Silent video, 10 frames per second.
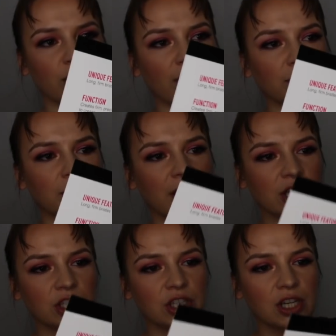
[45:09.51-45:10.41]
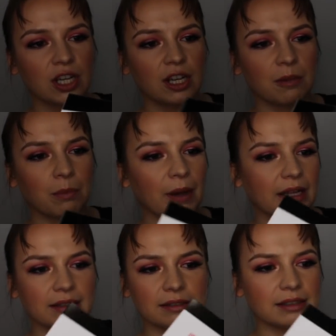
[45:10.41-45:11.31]
travel brush,
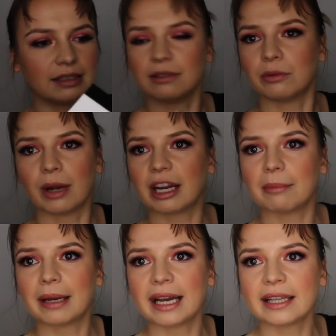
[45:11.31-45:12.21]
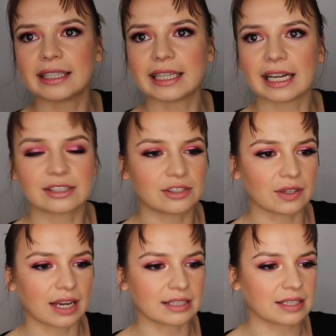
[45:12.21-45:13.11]
but right up my alley, as
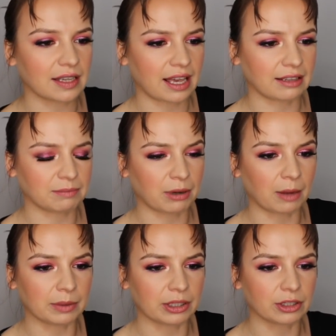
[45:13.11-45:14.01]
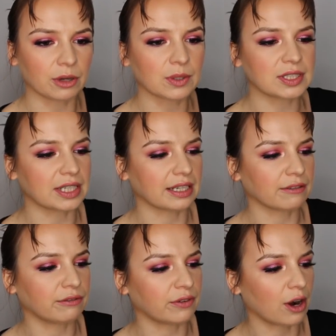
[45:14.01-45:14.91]
you guys probably are
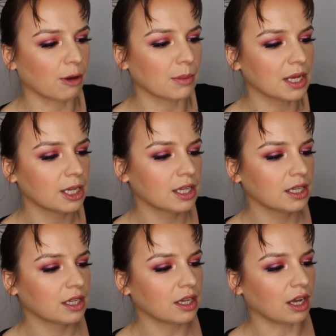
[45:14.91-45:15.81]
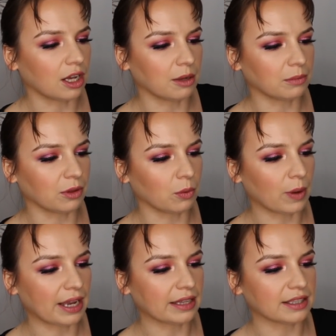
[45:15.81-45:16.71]
noticing from the
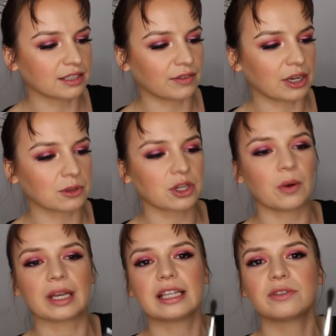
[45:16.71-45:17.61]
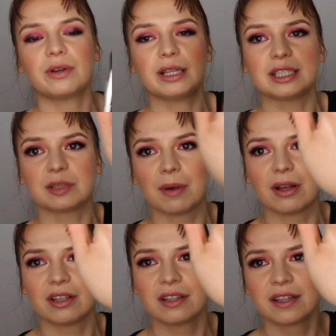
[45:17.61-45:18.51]
way this video is going. It's really
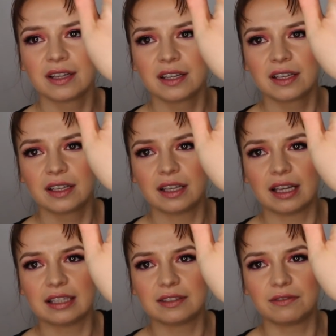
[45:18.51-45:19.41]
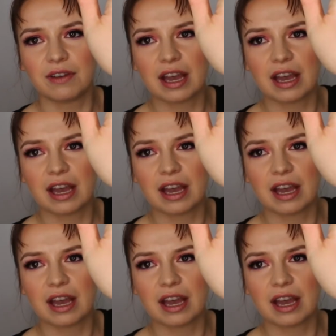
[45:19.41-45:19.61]
small. It's